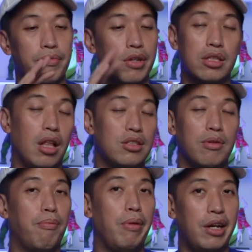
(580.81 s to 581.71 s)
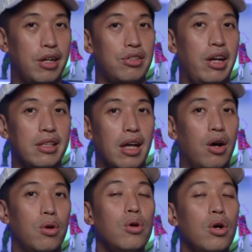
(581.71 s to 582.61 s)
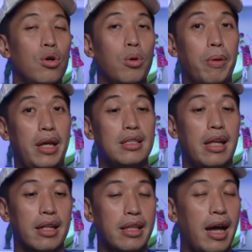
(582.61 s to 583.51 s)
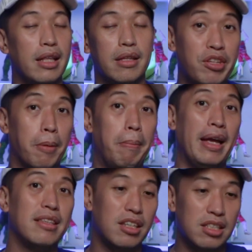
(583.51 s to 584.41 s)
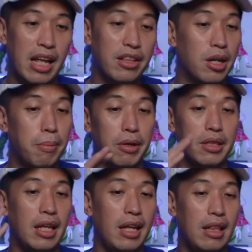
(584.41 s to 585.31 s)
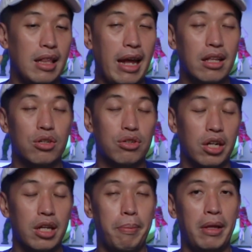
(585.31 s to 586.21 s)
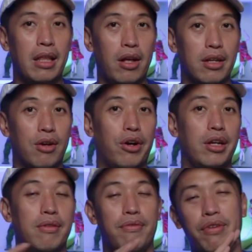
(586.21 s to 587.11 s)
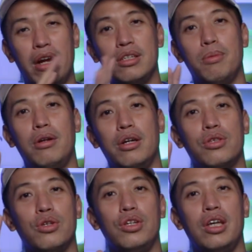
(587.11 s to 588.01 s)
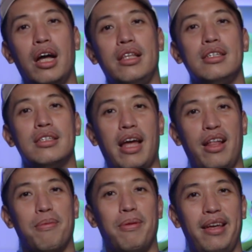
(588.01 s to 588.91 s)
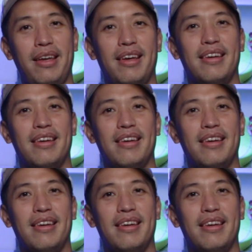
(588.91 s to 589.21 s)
There's lots of players right now who plays like that. They're big, they're slender, but they like to run up and down the court, very similar to Giannis' style of play.